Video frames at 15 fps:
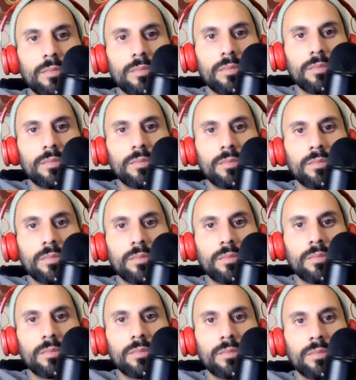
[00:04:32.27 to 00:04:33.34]

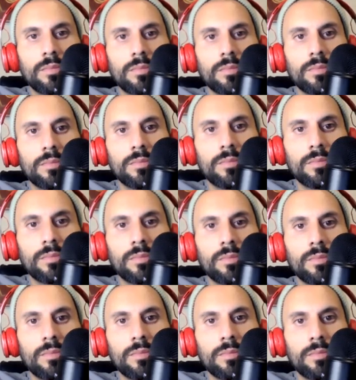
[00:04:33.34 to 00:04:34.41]

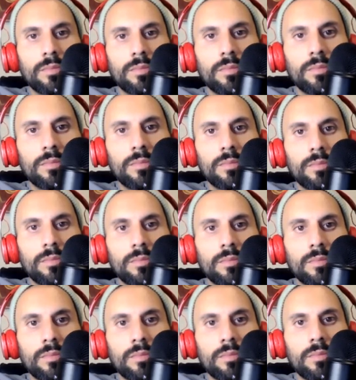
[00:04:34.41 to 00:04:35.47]

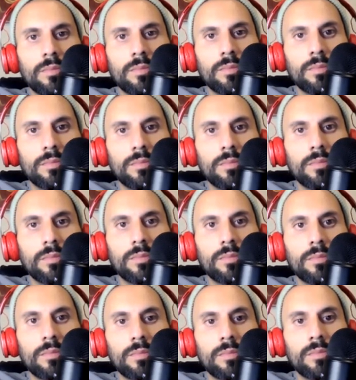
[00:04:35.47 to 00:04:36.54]

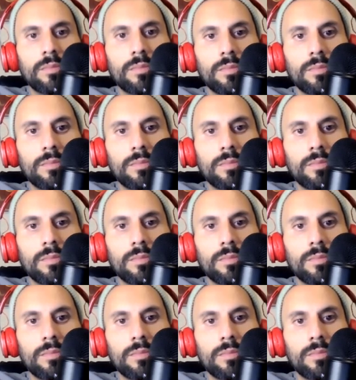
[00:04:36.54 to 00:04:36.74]
The person shown says nothing.